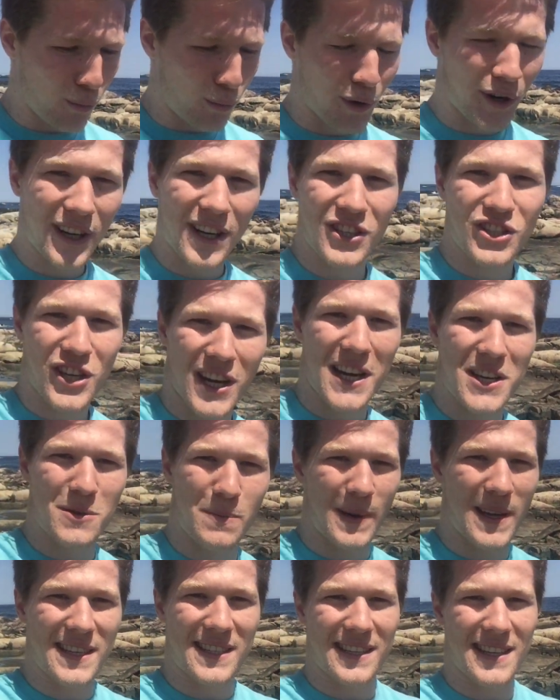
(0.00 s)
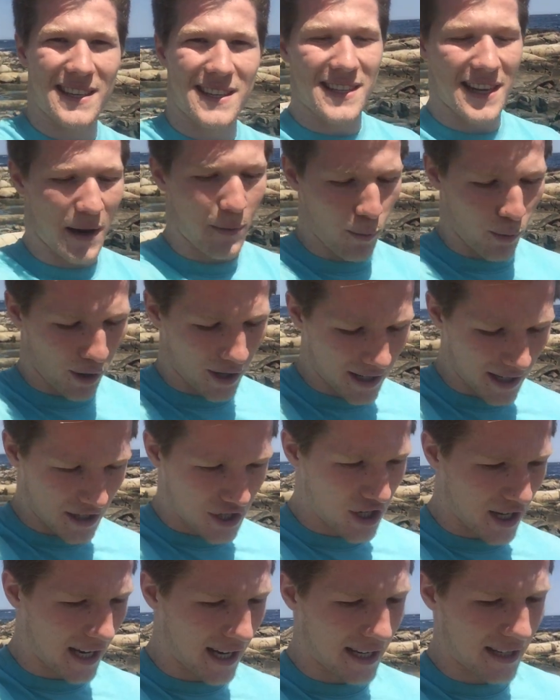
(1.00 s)
We're going to change business, and we're going
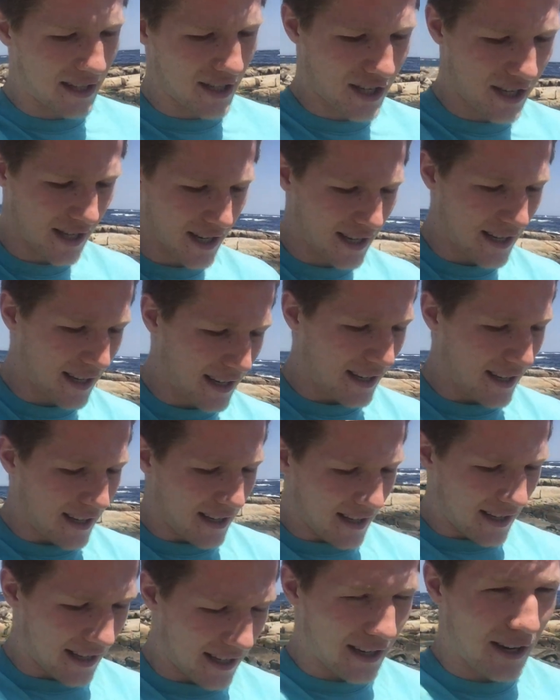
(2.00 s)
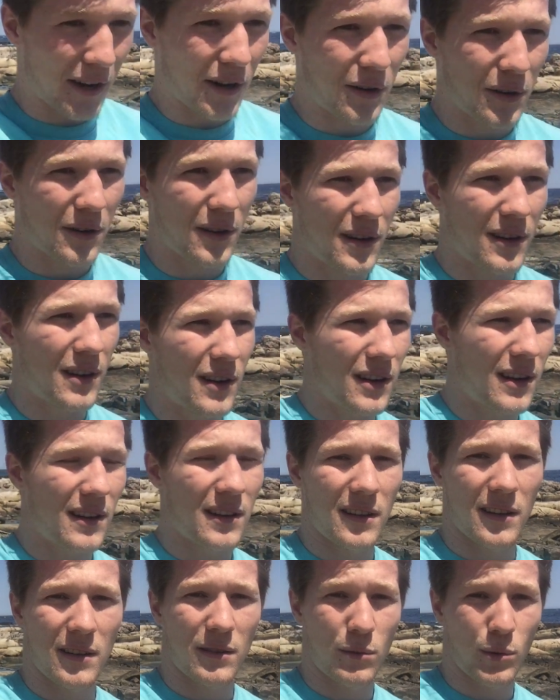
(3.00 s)
to change, you know,
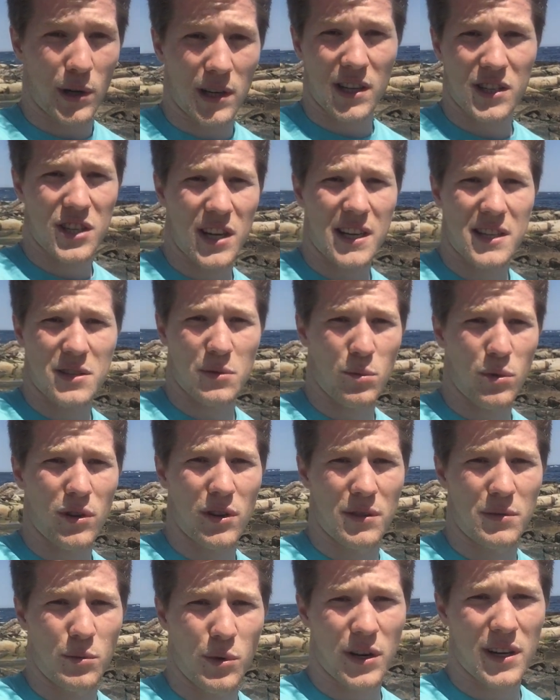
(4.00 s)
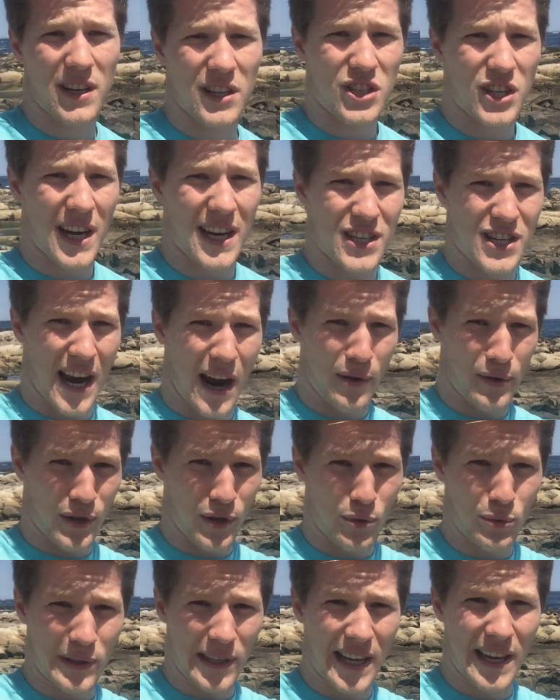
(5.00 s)
we're going to change the world. We're going to change how
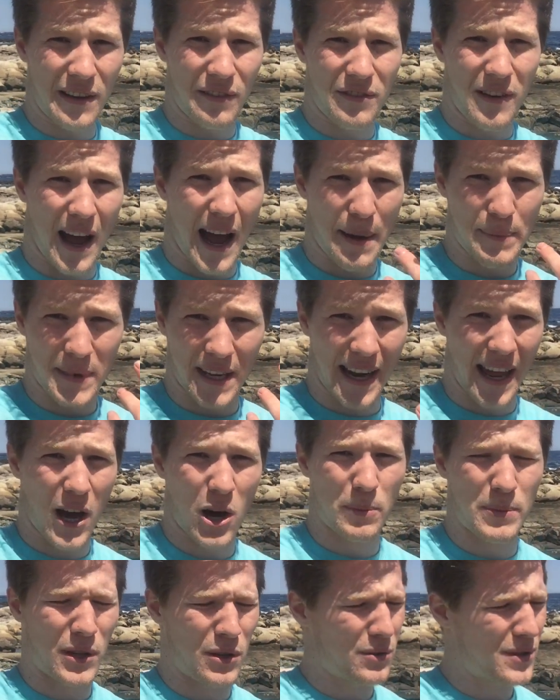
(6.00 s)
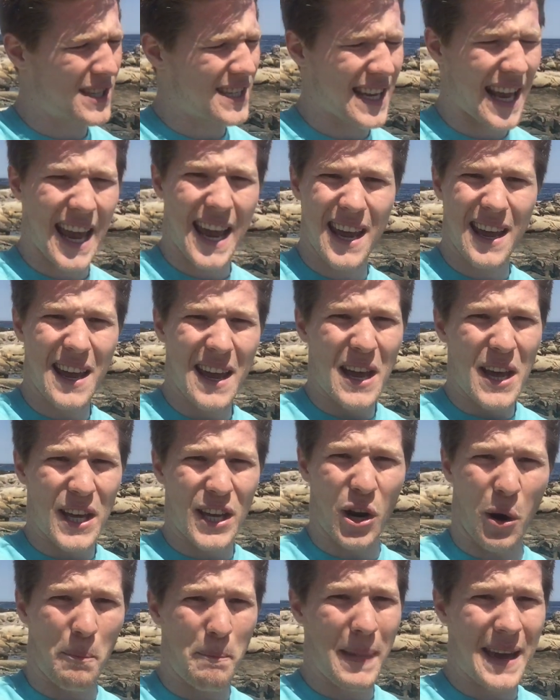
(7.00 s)
you live. I'm going to help you. Say,
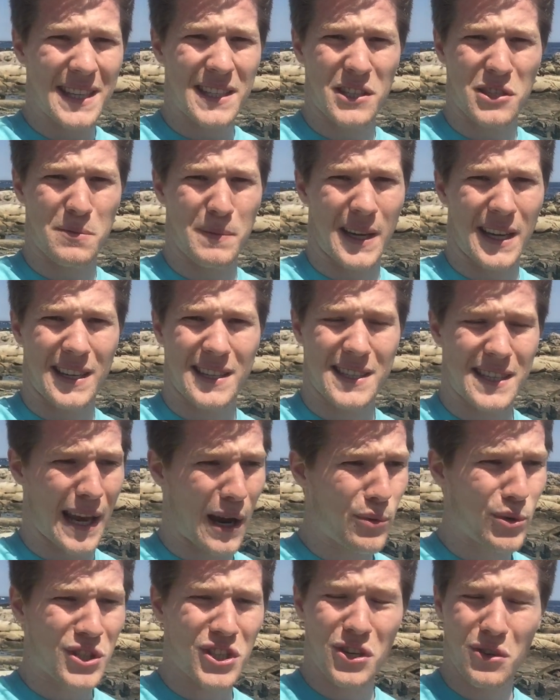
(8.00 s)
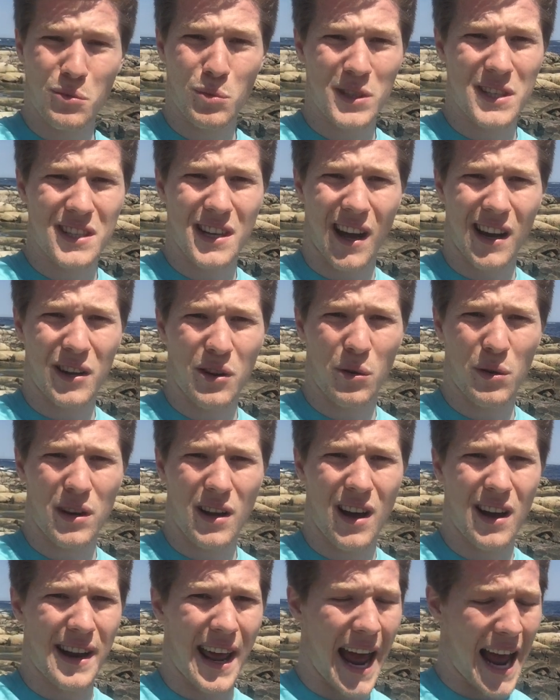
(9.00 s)
you know, message me. Say what's got going
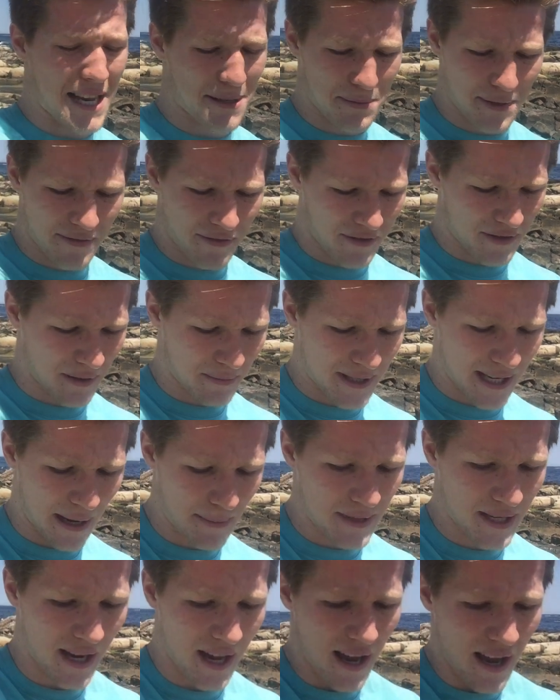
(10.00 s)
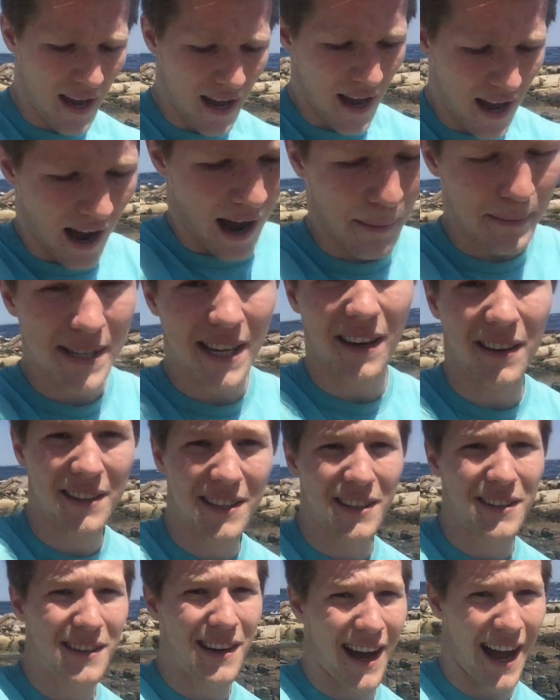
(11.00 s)
on. Ask me for some tips. I'm
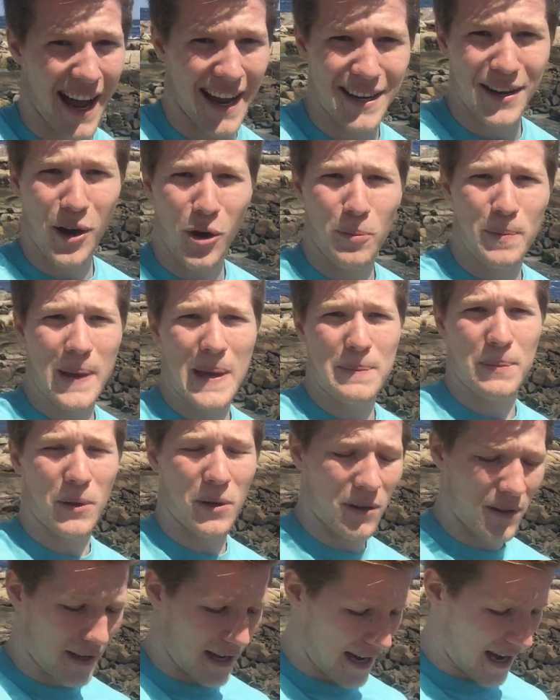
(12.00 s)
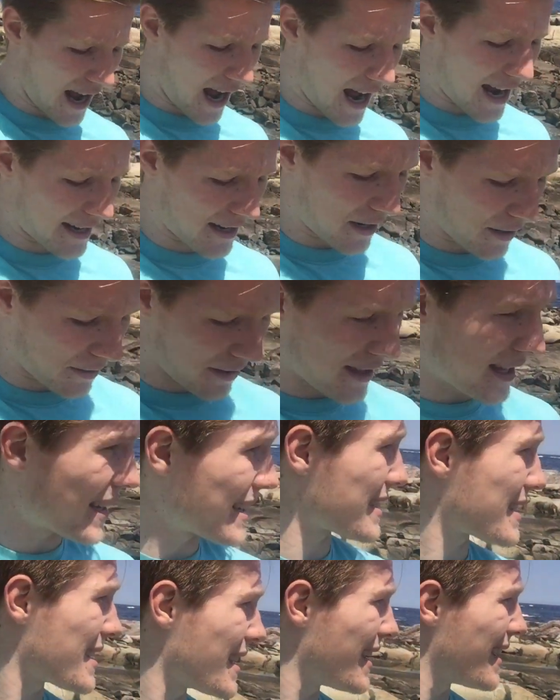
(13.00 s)
telling you, I know people and I know
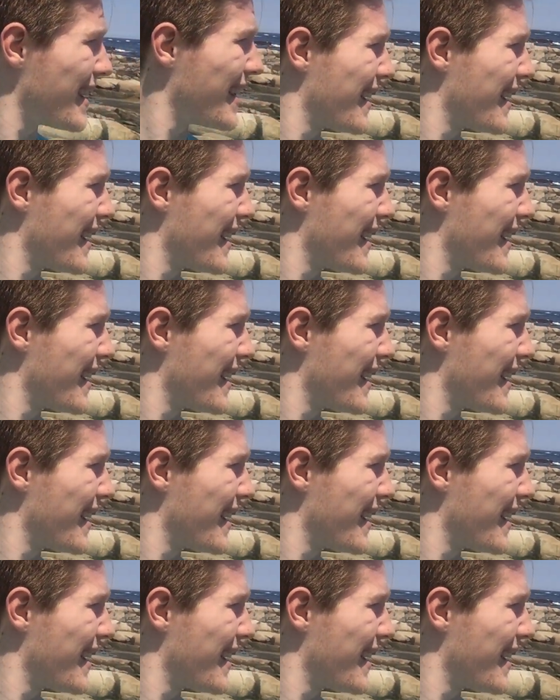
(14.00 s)
things